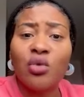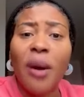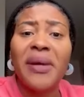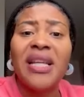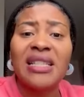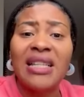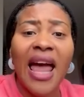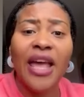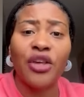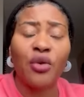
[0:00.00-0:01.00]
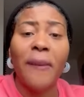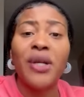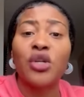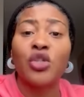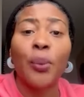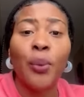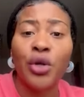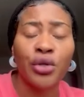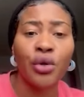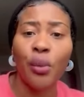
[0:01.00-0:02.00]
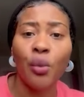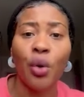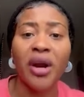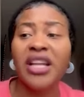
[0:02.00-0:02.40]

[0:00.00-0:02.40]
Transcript: you or me dislike you or me not support you no more.